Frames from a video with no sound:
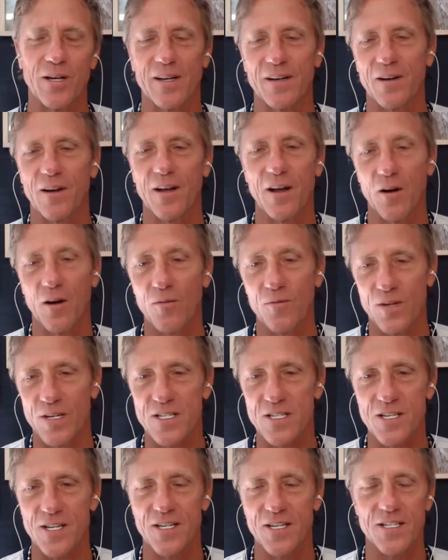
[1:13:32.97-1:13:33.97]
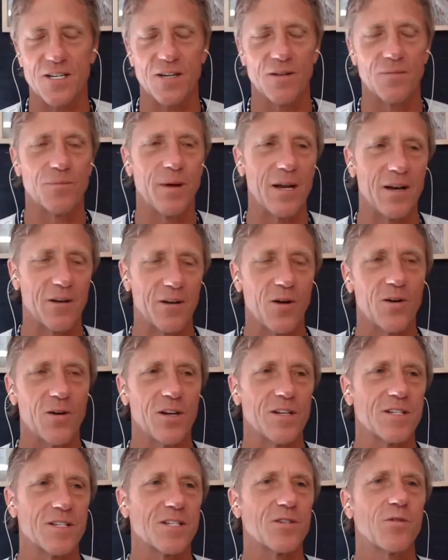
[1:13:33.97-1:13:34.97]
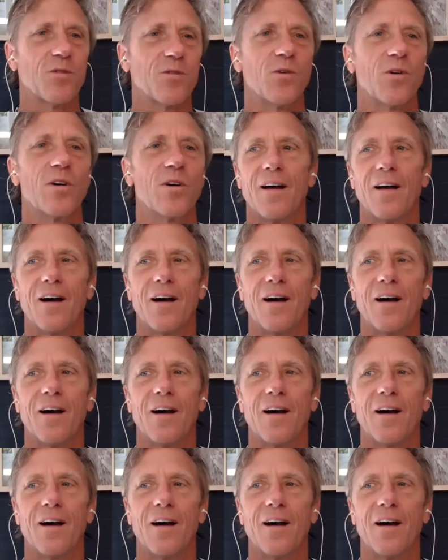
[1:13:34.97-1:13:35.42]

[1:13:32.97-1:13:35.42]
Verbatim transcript: And uh, obviously, it's a Patagonia store.